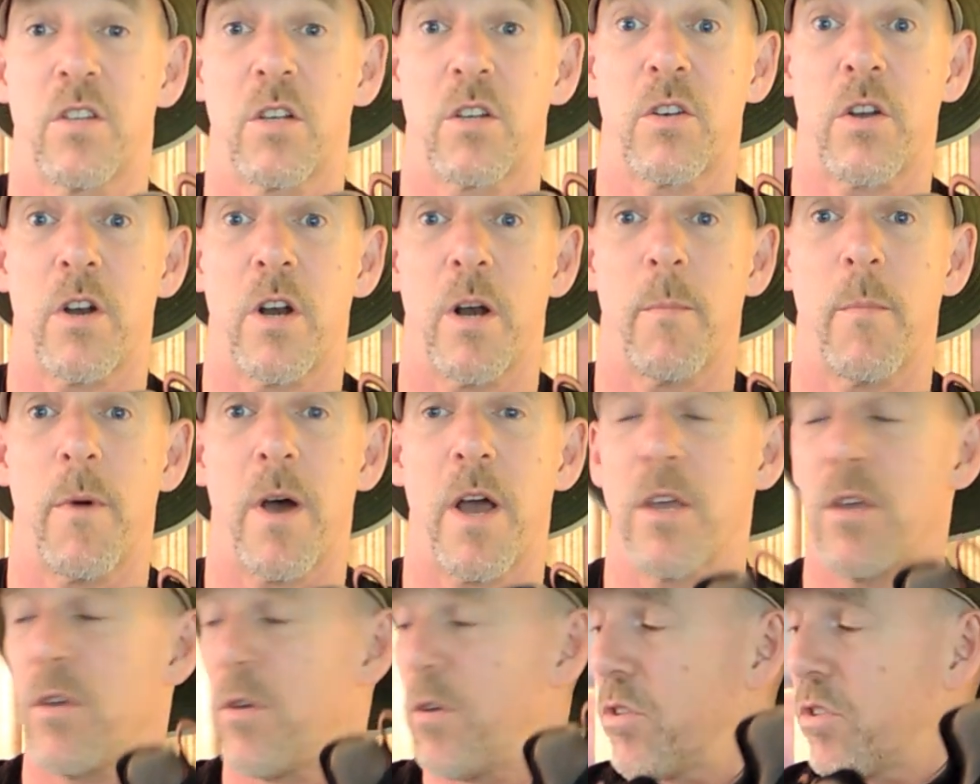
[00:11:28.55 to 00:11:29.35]
the term
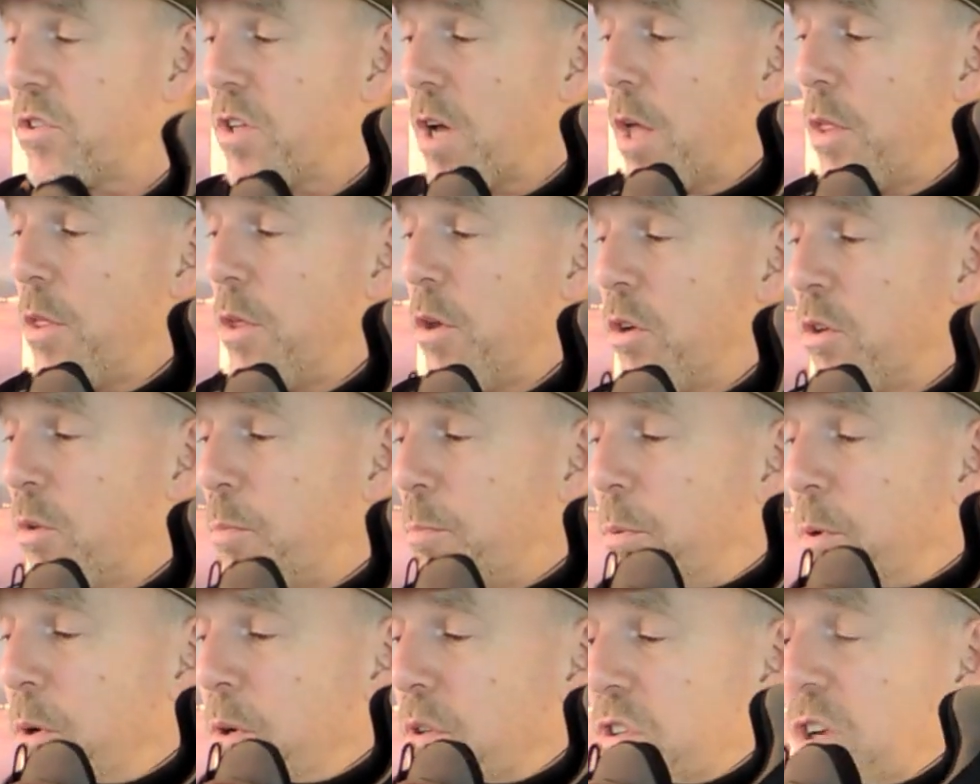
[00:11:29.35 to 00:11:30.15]
I used on those
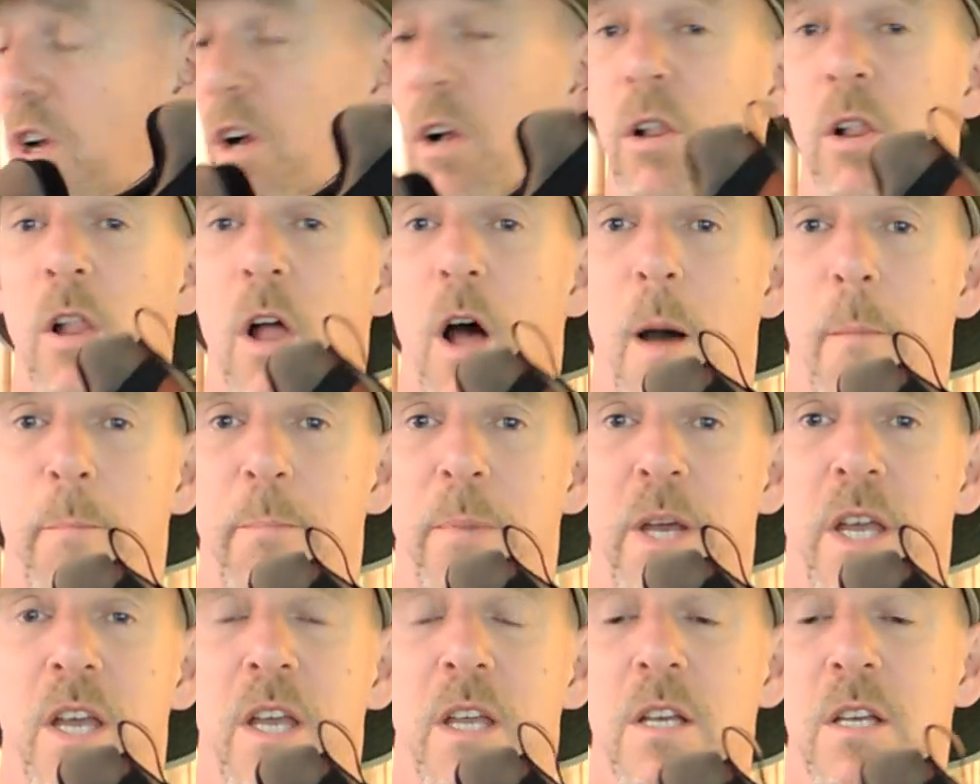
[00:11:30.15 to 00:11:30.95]
boots,
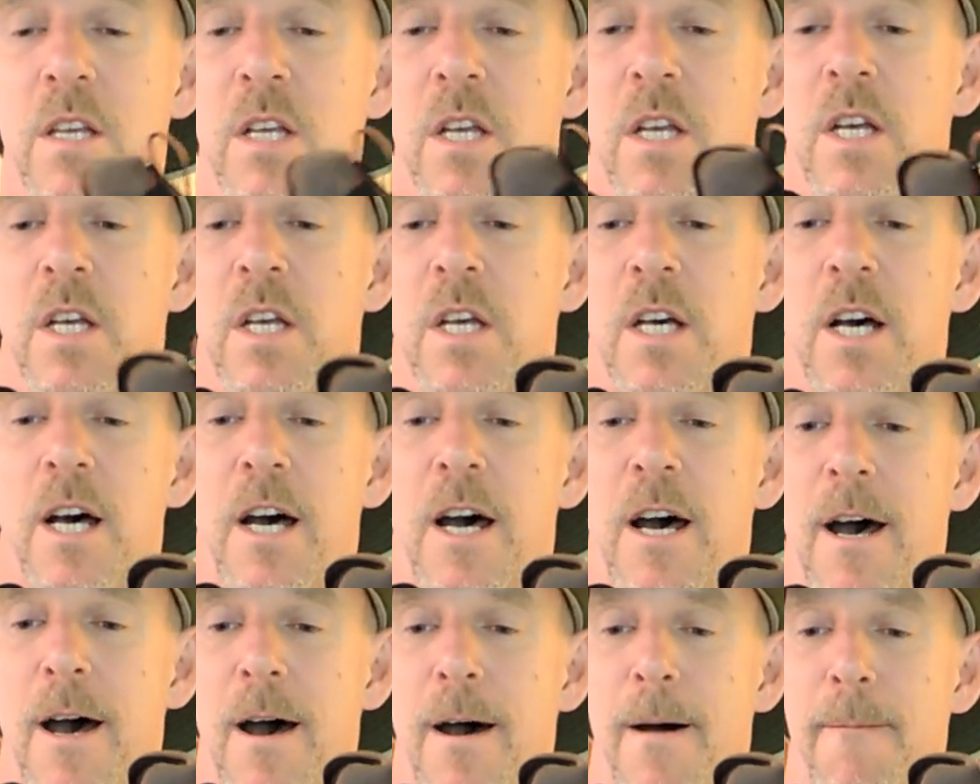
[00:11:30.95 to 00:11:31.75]
clomping.
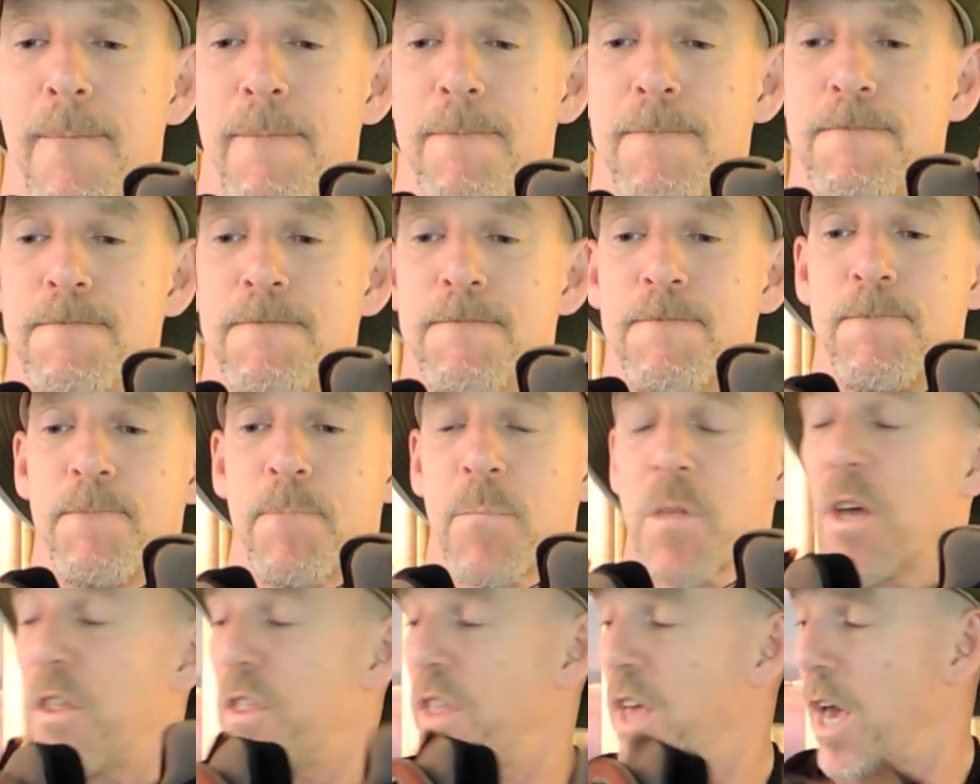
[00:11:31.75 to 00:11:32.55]

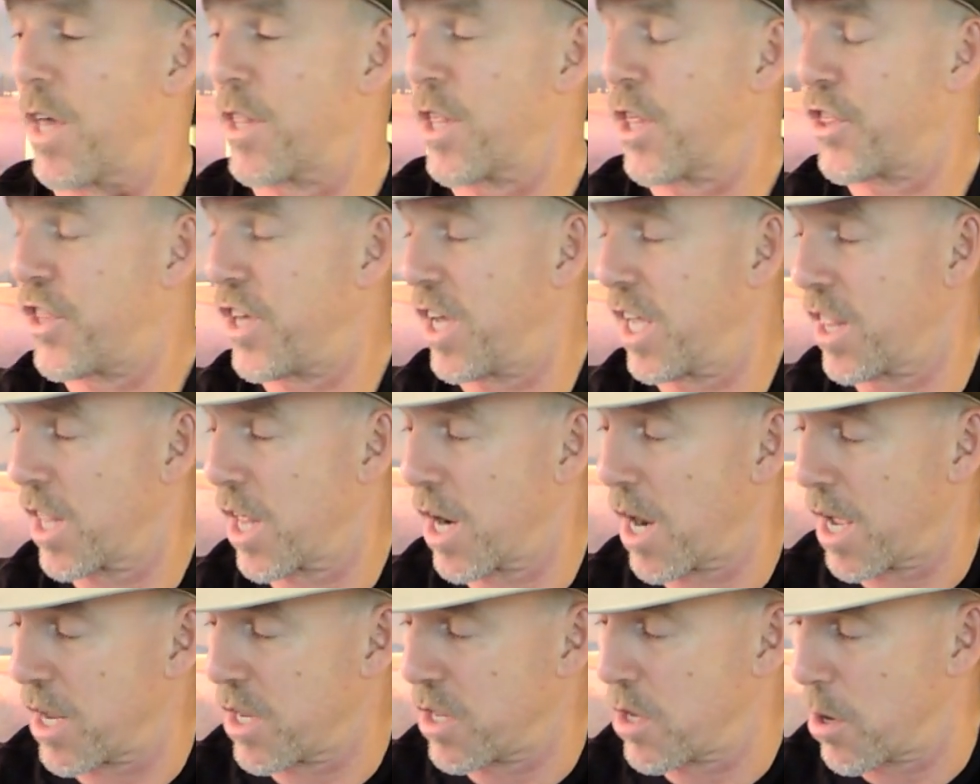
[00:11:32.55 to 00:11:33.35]
The other thing
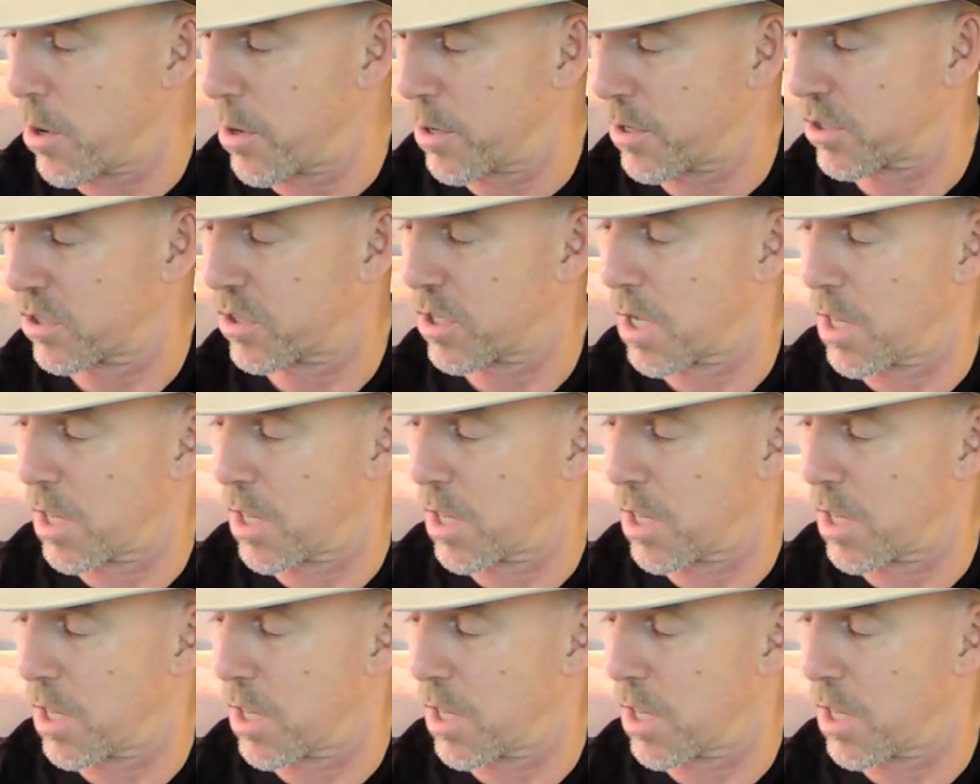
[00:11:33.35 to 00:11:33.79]
that I noticed